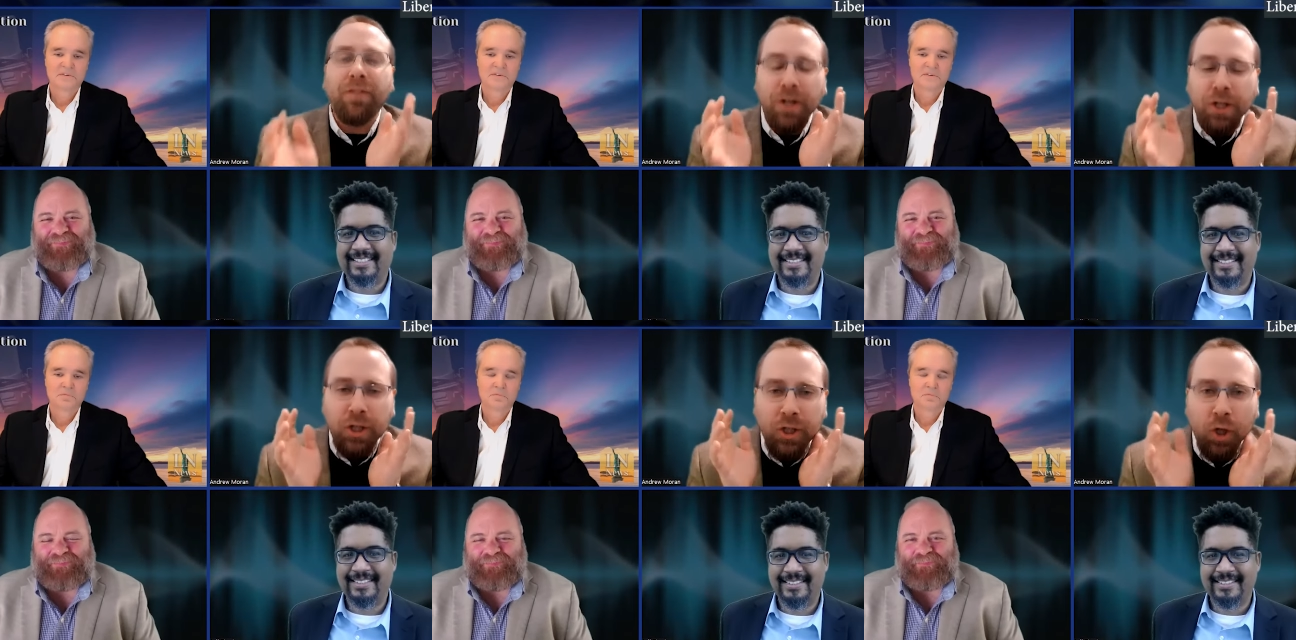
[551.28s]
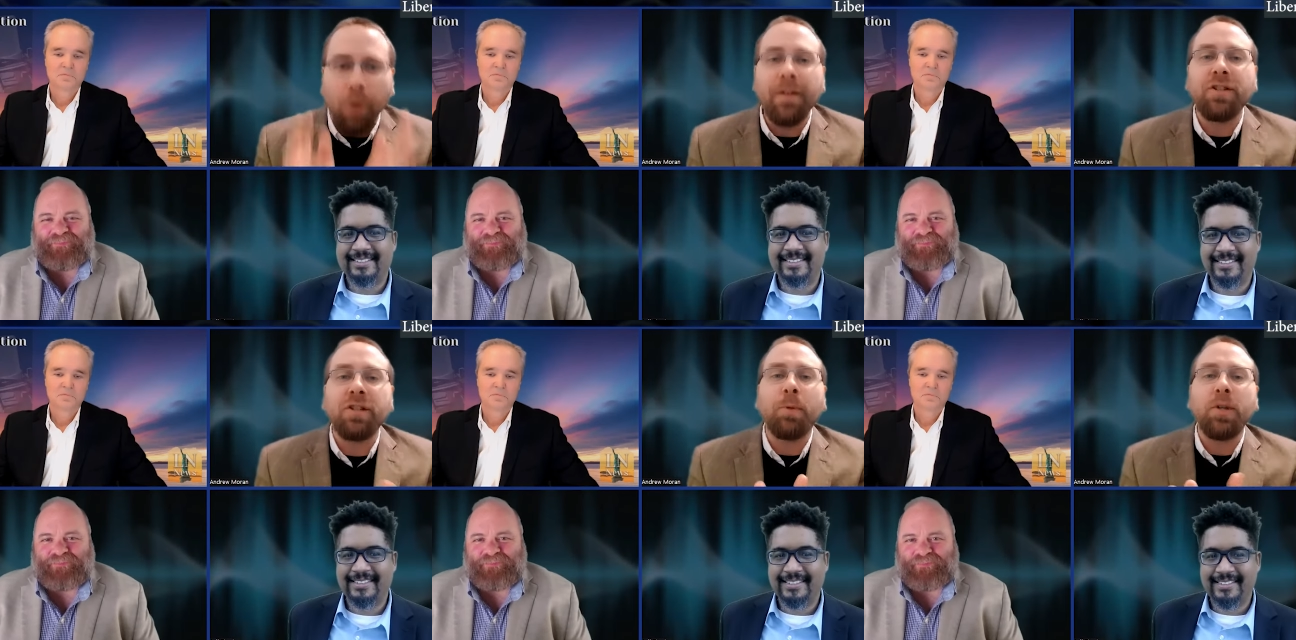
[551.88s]
Speaker 1: conservatives are
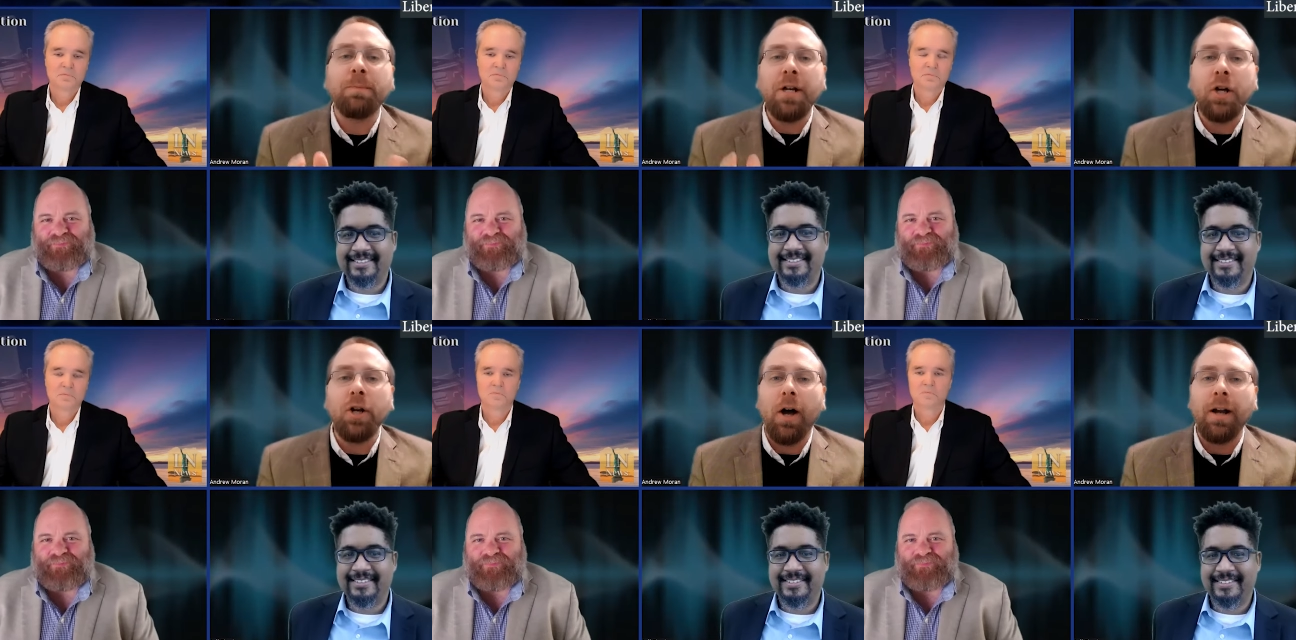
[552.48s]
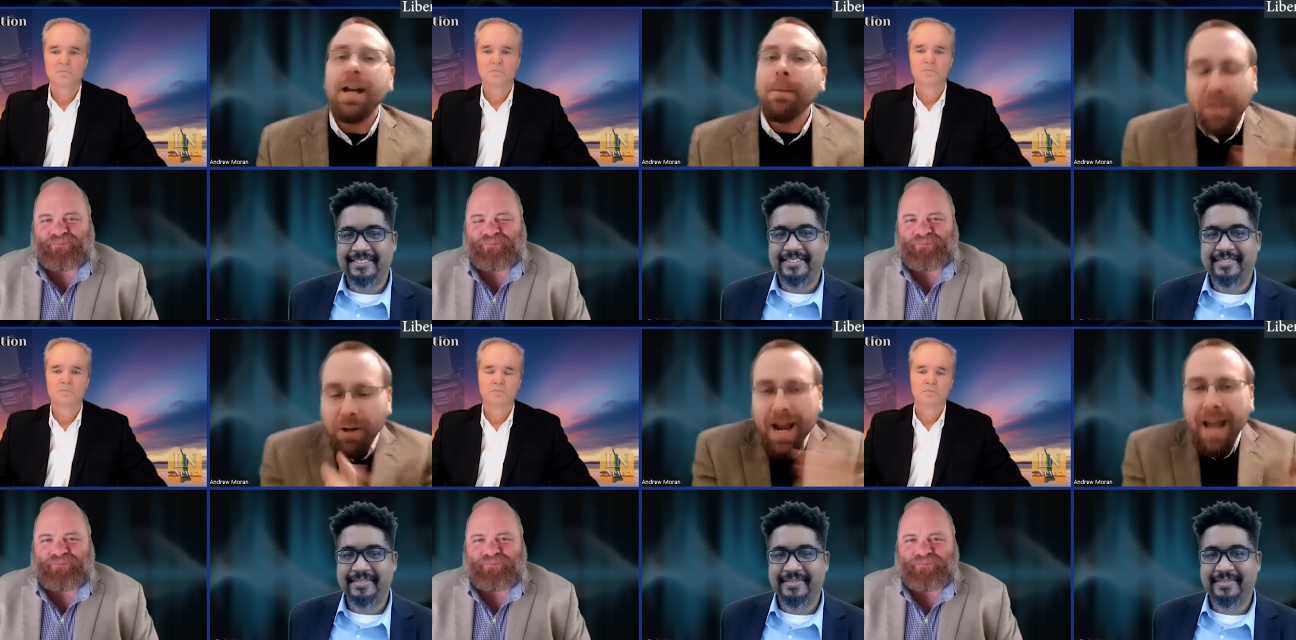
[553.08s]
supposed to be good on. But
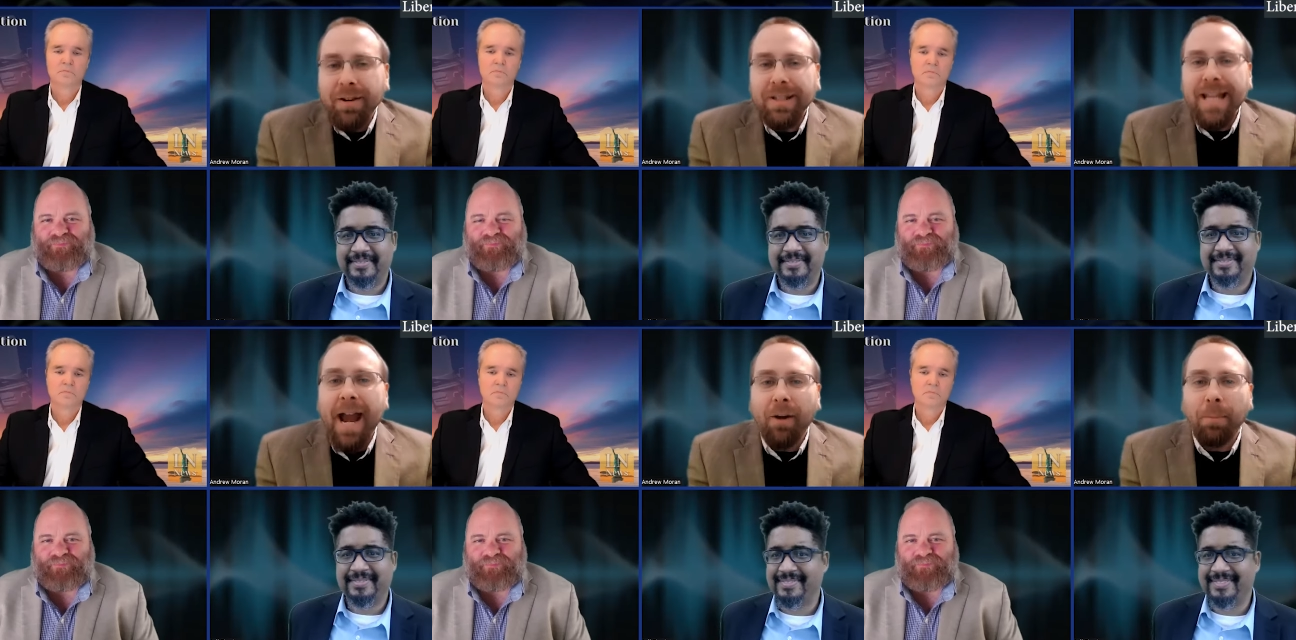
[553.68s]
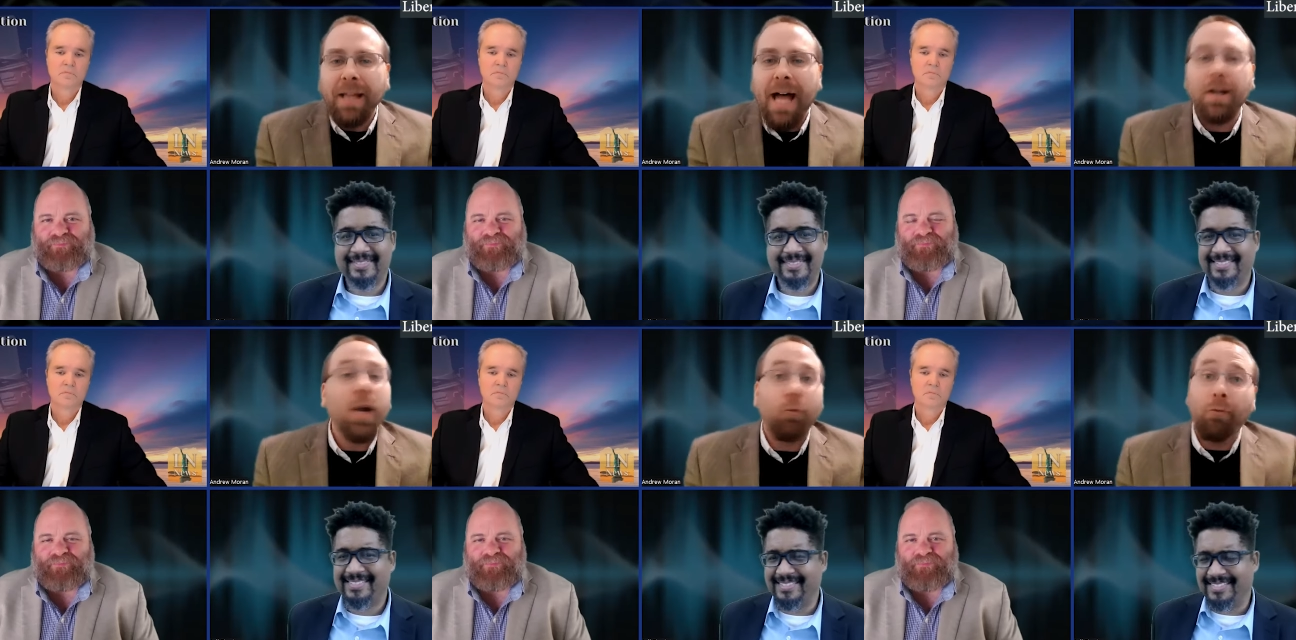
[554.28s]
they're they're terrible at it.
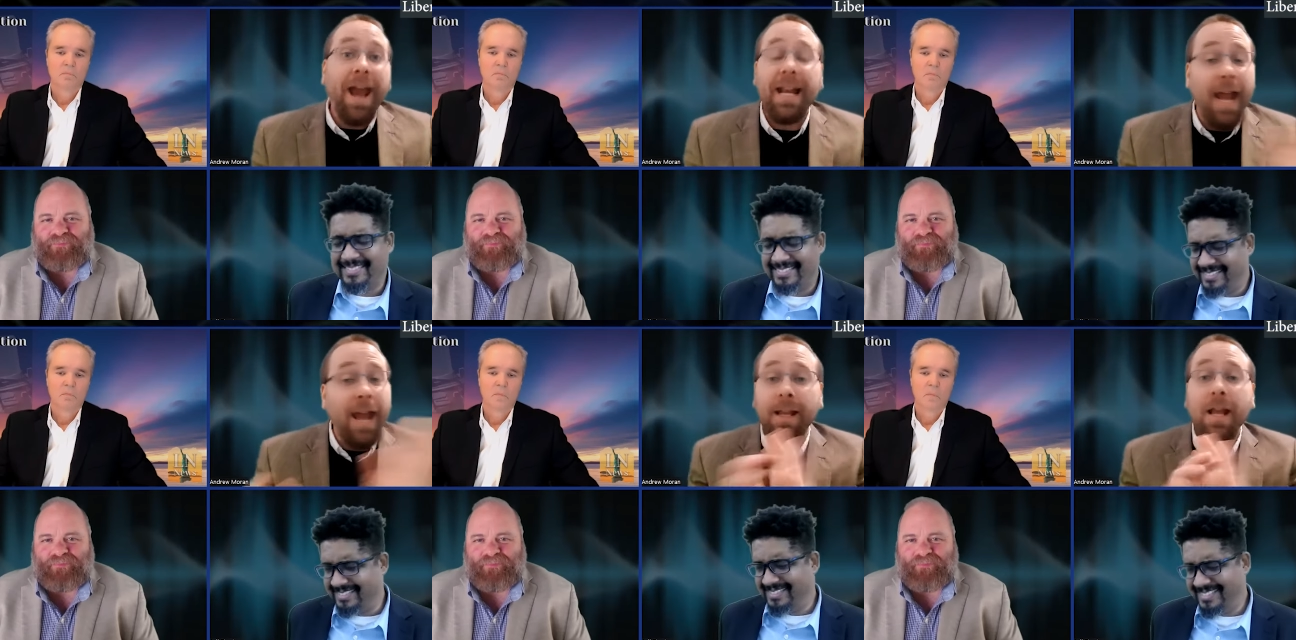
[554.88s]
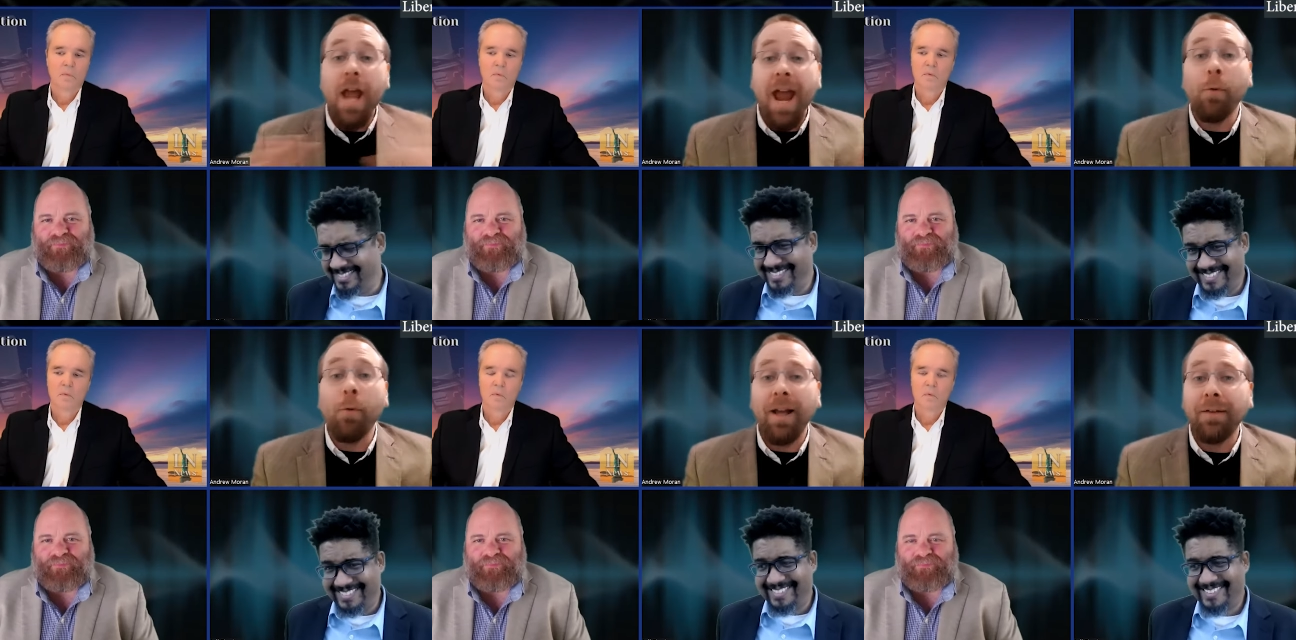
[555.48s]
Reagan, hey,
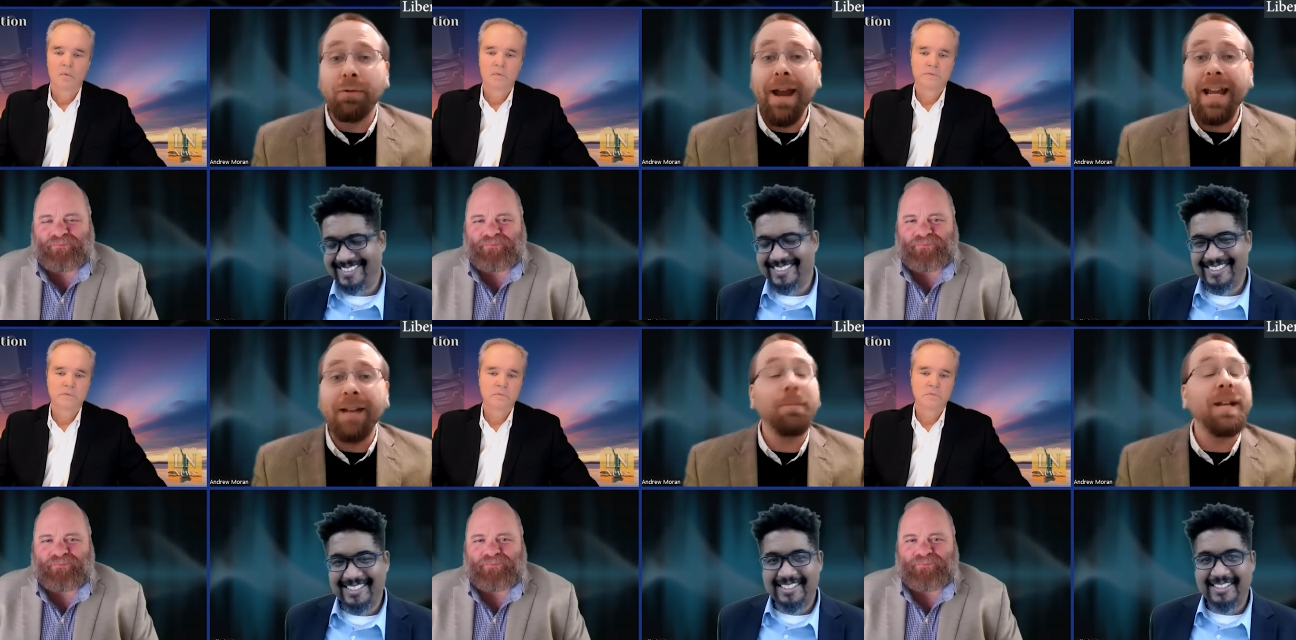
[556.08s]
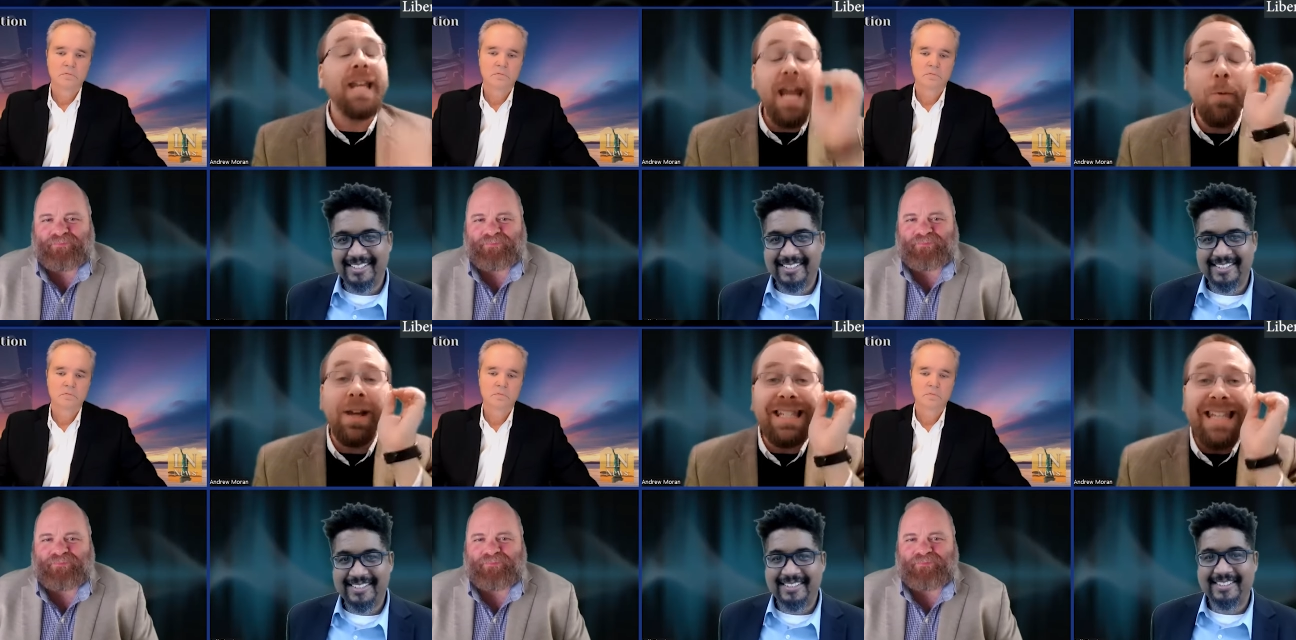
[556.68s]
everyone loves Reagan, but he was